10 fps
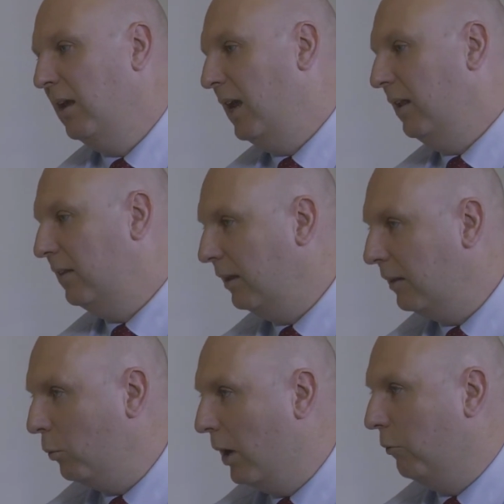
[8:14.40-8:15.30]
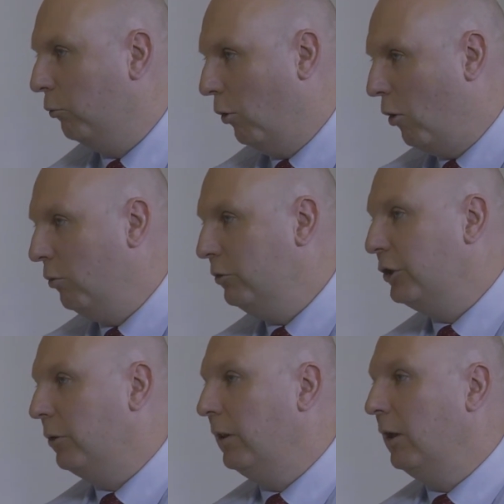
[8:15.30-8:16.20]
Anything that went wrong
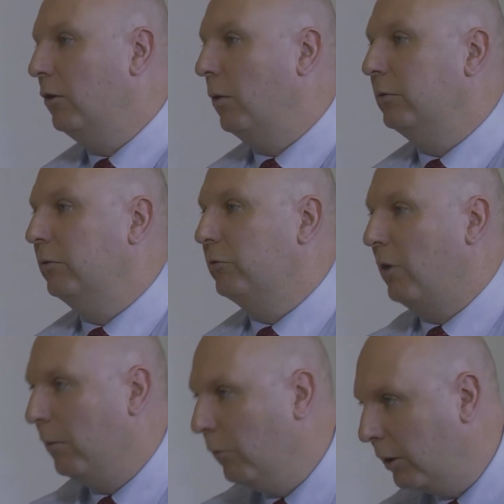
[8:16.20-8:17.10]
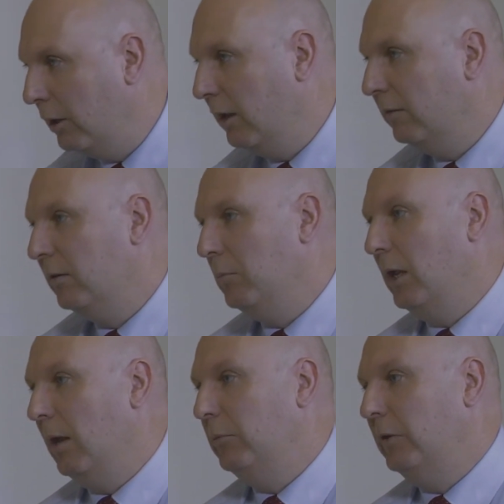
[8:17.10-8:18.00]
during the adoption framework, it needs to be
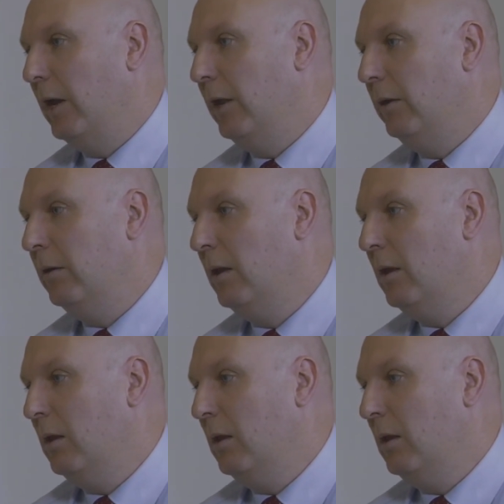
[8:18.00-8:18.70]
updated,